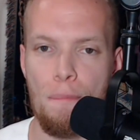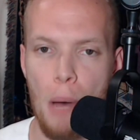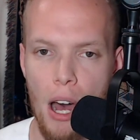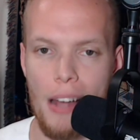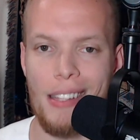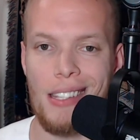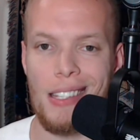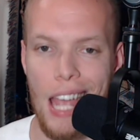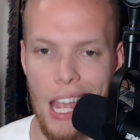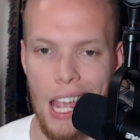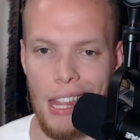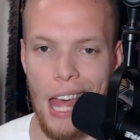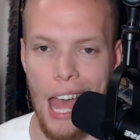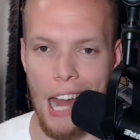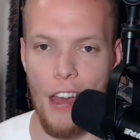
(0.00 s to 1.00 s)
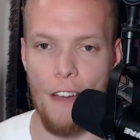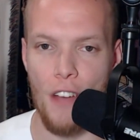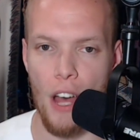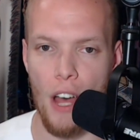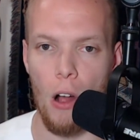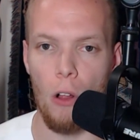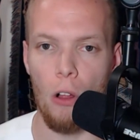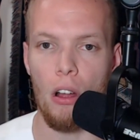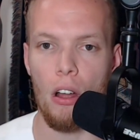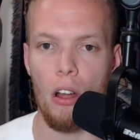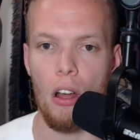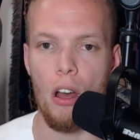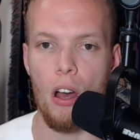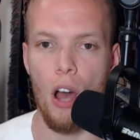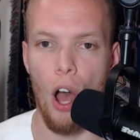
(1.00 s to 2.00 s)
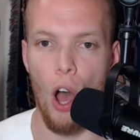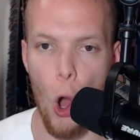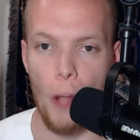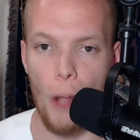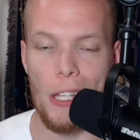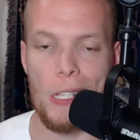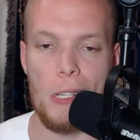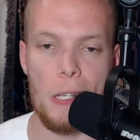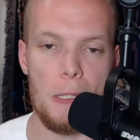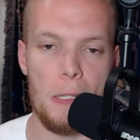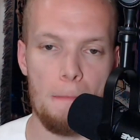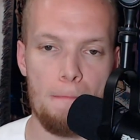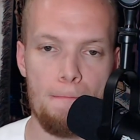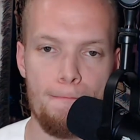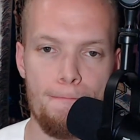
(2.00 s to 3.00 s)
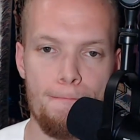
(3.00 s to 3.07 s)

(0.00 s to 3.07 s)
punts in the NFL on the season.